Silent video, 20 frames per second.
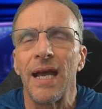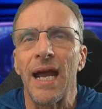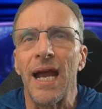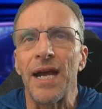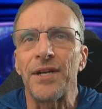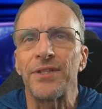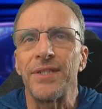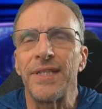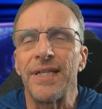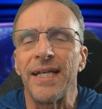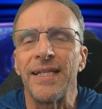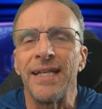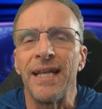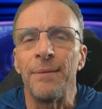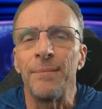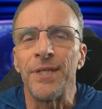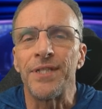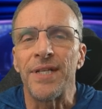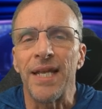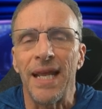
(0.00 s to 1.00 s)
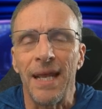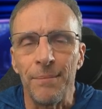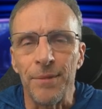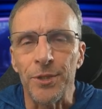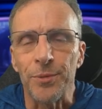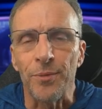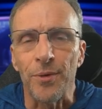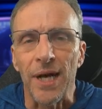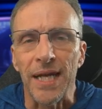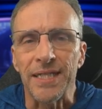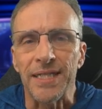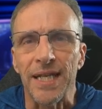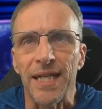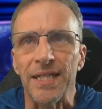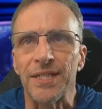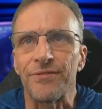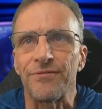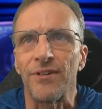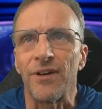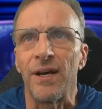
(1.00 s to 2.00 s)
actually did an image to image process
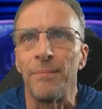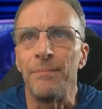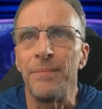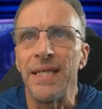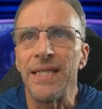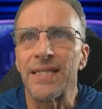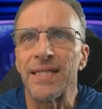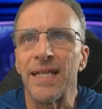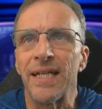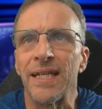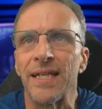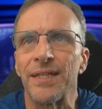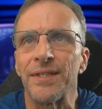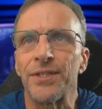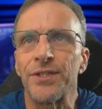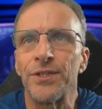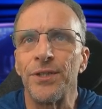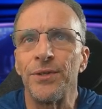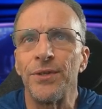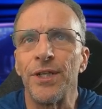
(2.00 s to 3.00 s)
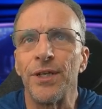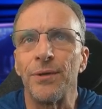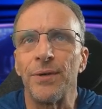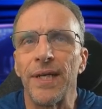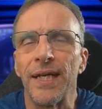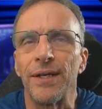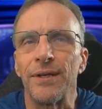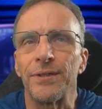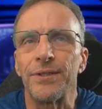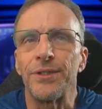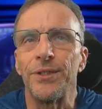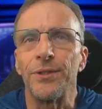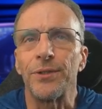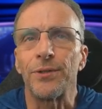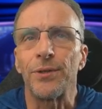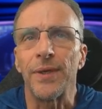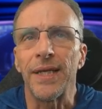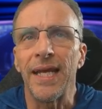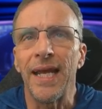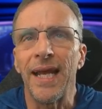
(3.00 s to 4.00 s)
from me sitting in the studio here to
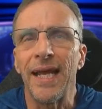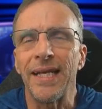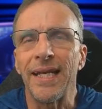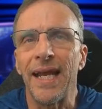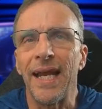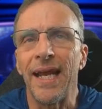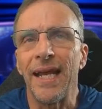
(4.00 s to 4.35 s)
create a